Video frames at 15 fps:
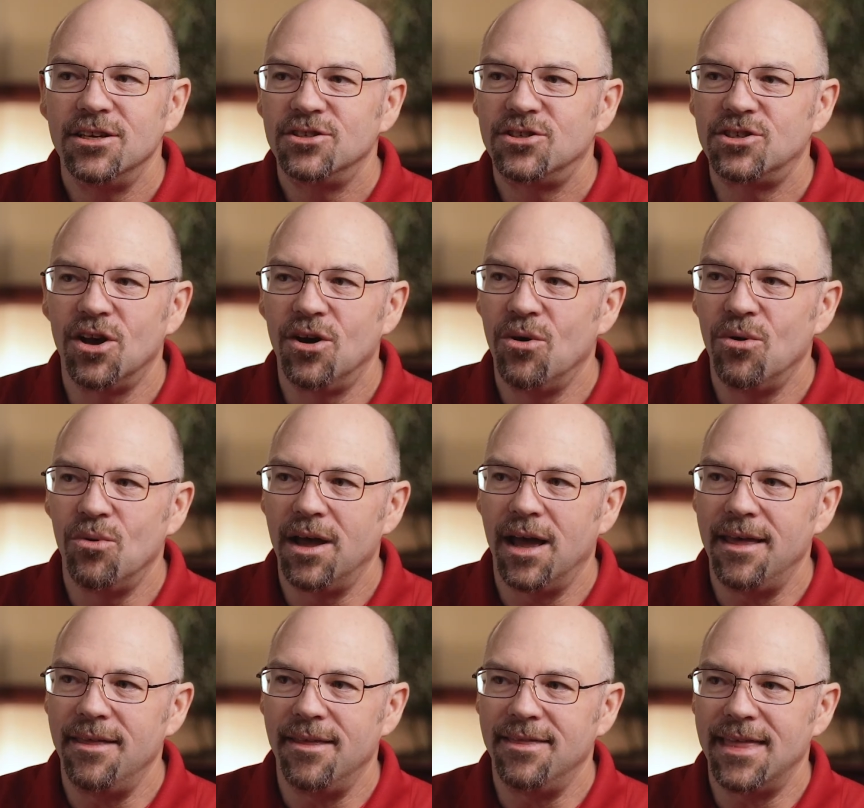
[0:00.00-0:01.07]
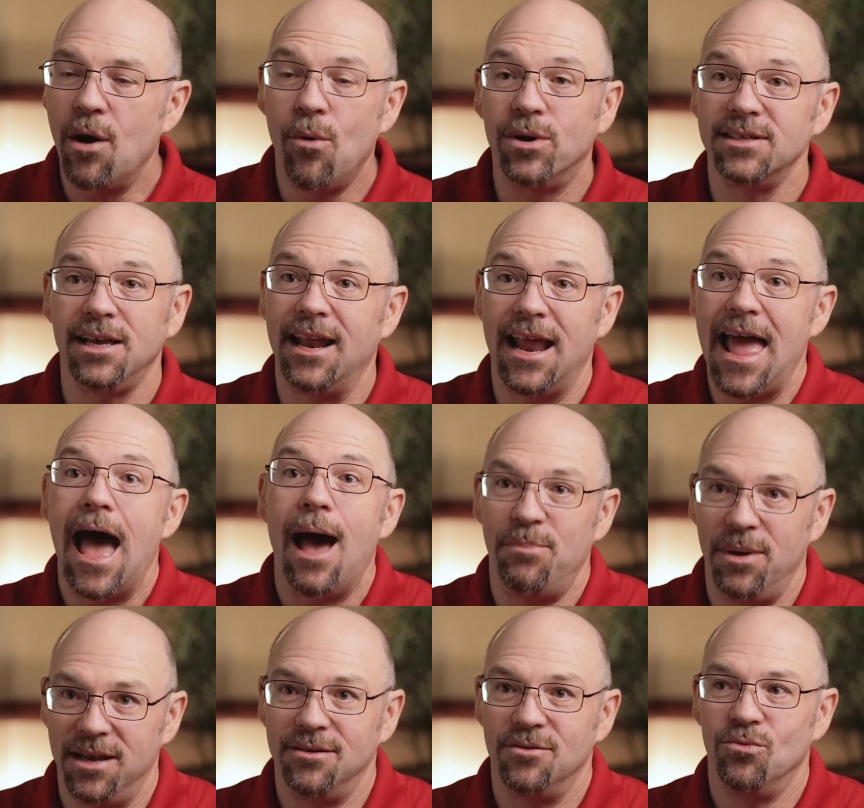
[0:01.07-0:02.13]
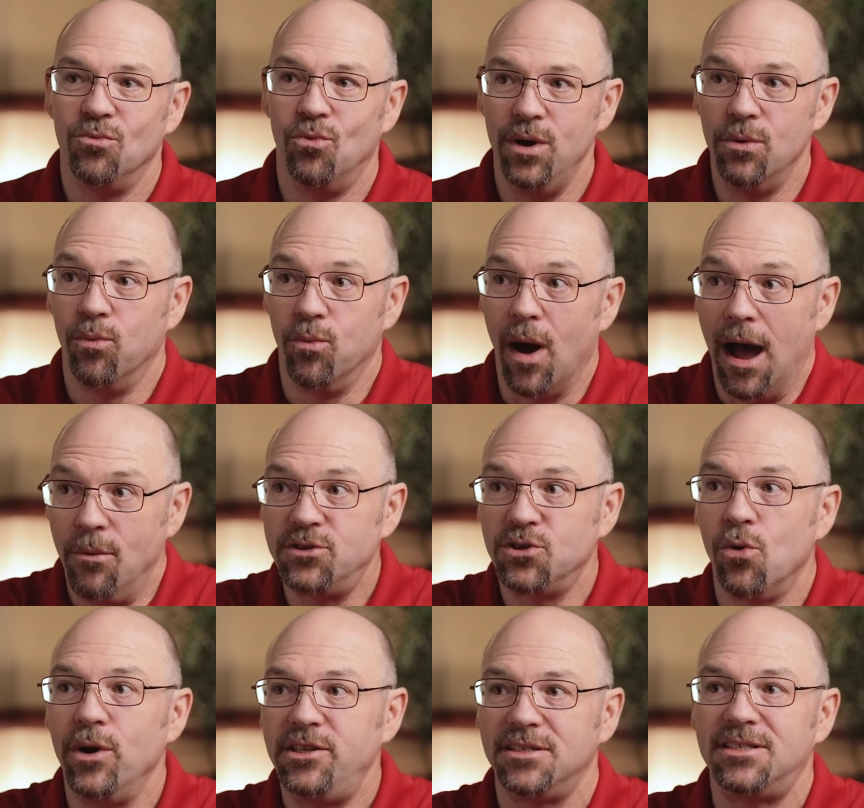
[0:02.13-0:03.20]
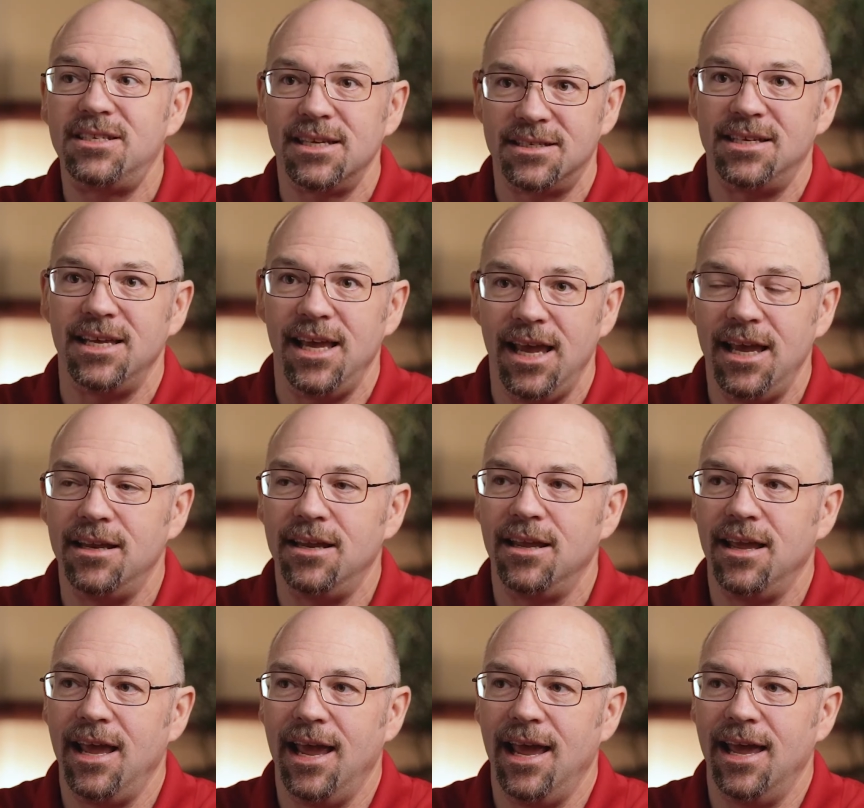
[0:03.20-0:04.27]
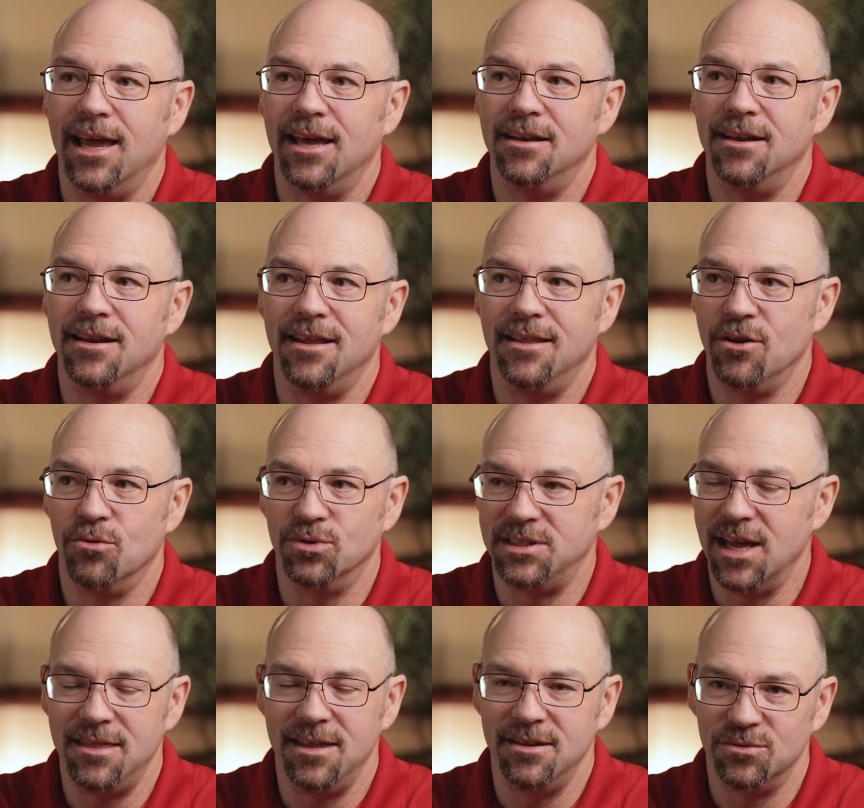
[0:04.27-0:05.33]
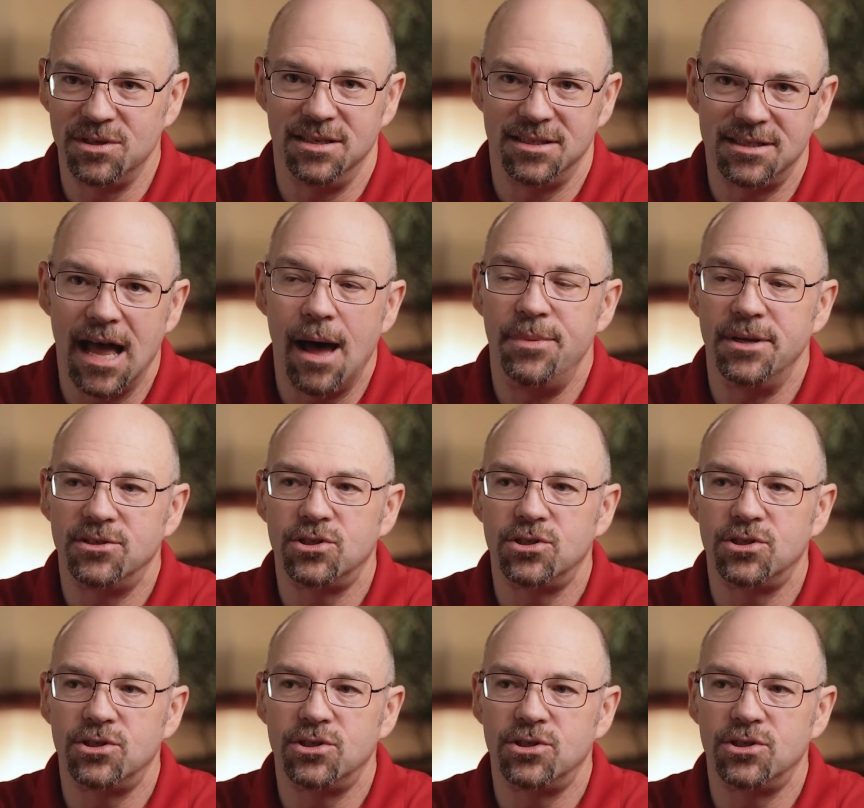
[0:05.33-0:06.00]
So that wasn't going to happen. I was going to succeed, and there was nothing that was going to stop it.